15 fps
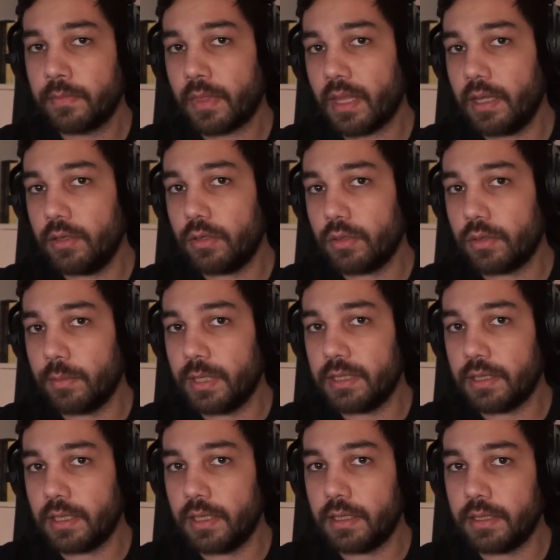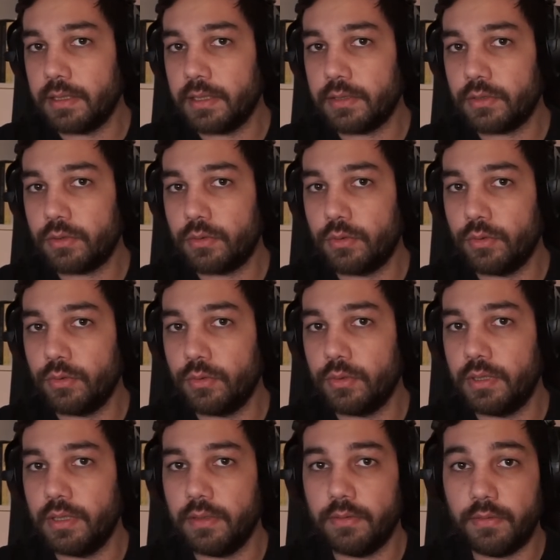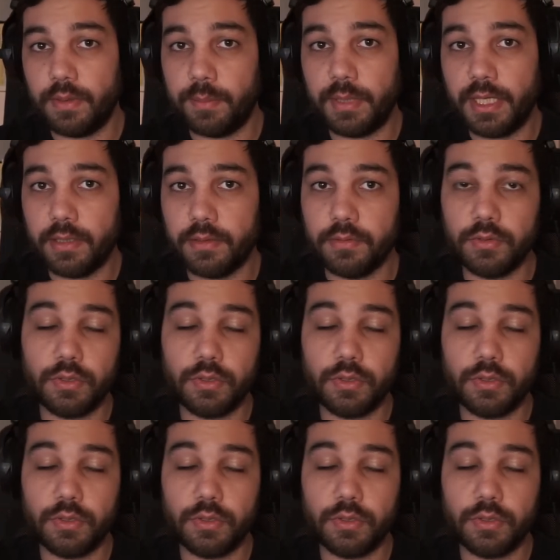it automatically connects to the VPN.